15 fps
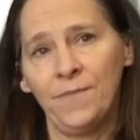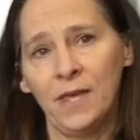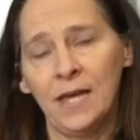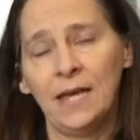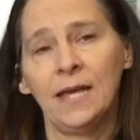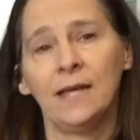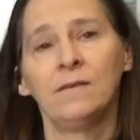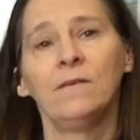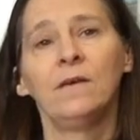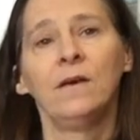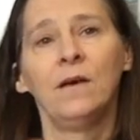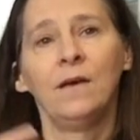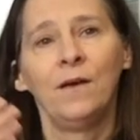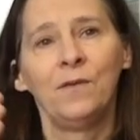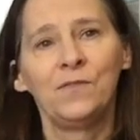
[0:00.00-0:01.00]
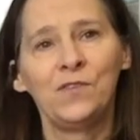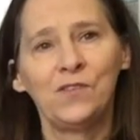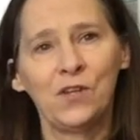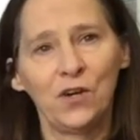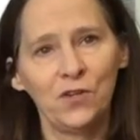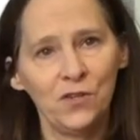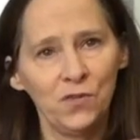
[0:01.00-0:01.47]
They can
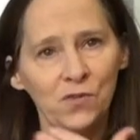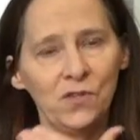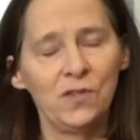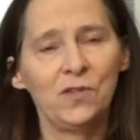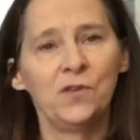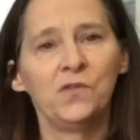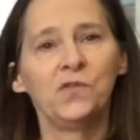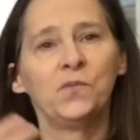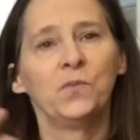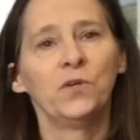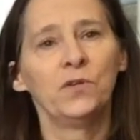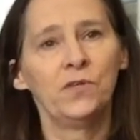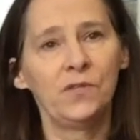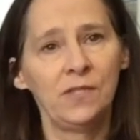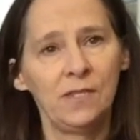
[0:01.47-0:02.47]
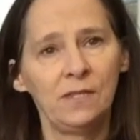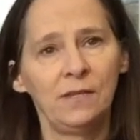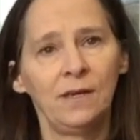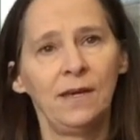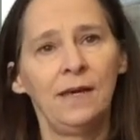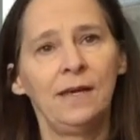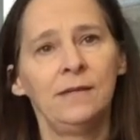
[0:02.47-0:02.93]
start using those words
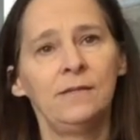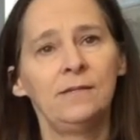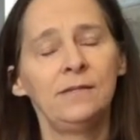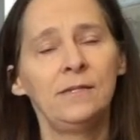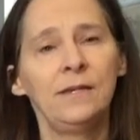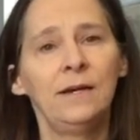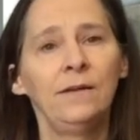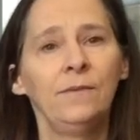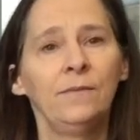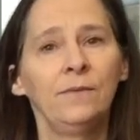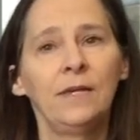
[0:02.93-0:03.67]
and uh,